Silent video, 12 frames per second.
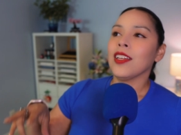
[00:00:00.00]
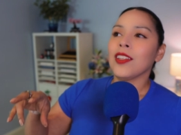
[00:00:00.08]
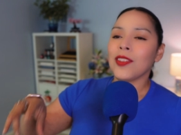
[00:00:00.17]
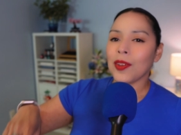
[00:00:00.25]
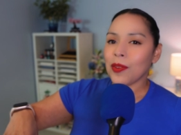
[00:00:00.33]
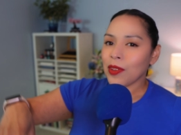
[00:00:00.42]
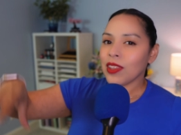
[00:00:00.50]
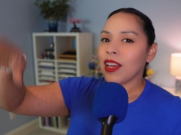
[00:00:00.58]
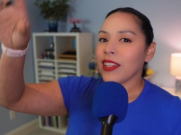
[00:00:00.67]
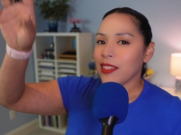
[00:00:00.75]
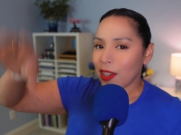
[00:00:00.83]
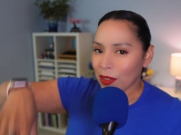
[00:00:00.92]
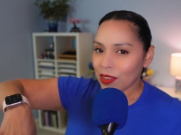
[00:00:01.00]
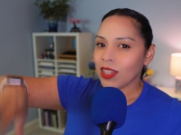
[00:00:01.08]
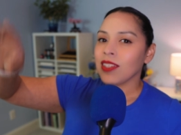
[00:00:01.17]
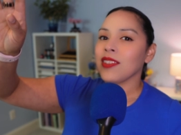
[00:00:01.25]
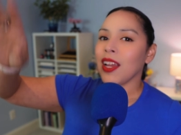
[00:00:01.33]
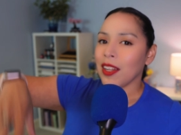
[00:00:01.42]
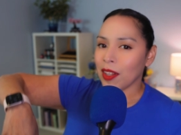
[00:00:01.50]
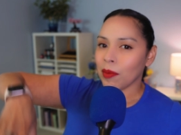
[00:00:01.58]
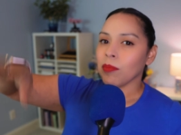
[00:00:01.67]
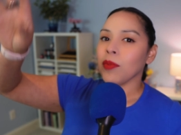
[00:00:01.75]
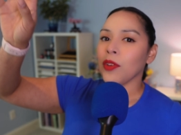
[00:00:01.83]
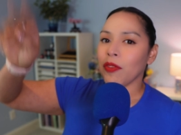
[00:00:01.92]
So that's how things end
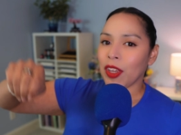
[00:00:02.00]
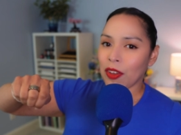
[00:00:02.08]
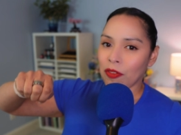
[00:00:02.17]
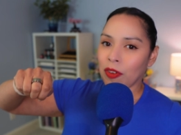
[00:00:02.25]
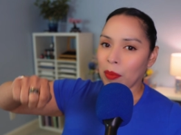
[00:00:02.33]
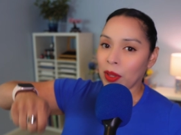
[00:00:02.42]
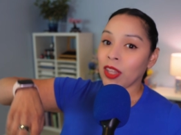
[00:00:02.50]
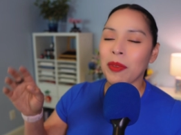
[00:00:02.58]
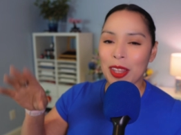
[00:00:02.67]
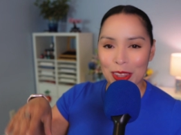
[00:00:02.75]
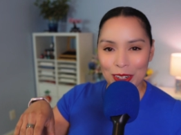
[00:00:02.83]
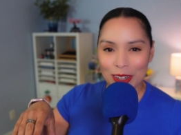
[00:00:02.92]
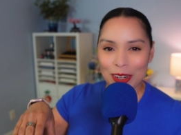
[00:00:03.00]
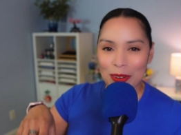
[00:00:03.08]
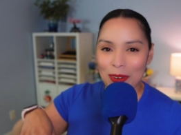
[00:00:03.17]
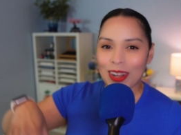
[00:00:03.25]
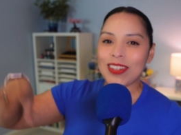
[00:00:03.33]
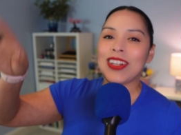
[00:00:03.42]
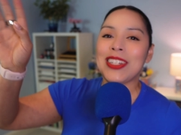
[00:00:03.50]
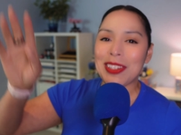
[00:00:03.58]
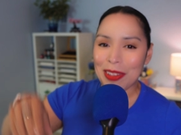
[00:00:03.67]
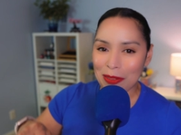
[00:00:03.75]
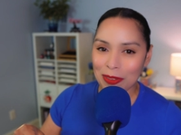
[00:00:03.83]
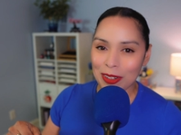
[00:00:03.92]
up moving from like the third quadrant to
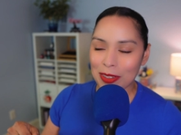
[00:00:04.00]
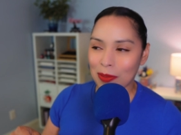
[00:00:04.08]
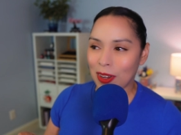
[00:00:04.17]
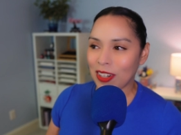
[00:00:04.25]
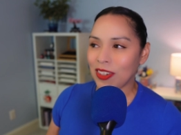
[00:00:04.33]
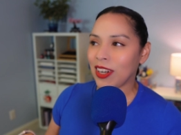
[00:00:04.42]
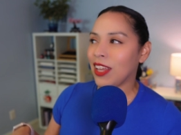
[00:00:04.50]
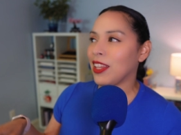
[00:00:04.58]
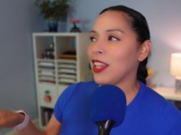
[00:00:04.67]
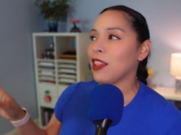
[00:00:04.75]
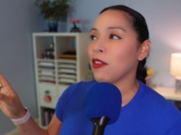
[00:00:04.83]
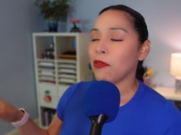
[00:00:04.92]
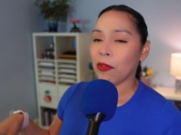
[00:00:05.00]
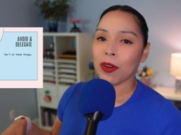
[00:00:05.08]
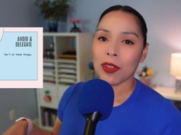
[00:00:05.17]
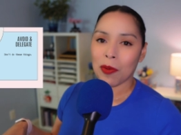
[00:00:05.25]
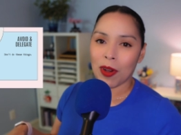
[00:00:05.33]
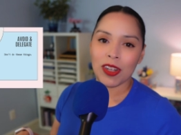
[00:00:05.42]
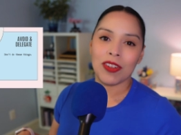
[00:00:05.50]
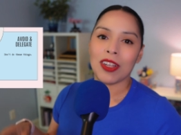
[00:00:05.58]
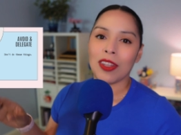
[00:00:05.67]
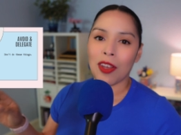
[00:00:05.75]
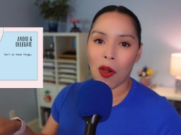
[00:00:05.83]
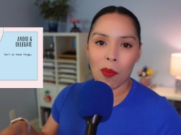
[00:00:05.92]
the first quadrant, and then the fourth
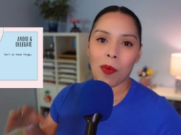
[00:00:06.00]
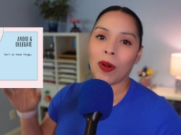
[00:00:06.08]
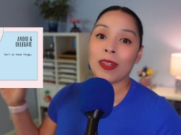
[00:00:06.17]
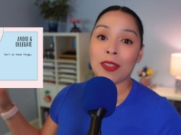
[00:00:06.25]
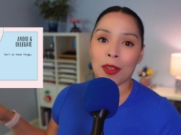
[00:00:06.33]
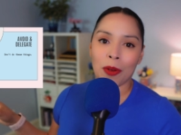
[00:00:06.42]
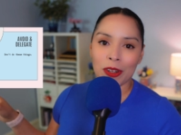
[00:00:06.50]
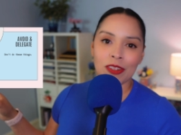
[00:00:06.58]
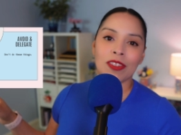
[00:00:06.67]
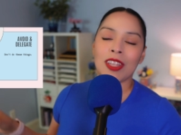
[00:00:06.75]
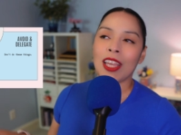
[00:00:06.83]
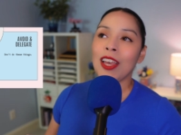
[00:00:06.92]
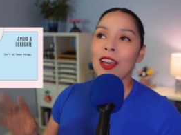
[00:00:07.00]
quadrant, low importance, low urgency.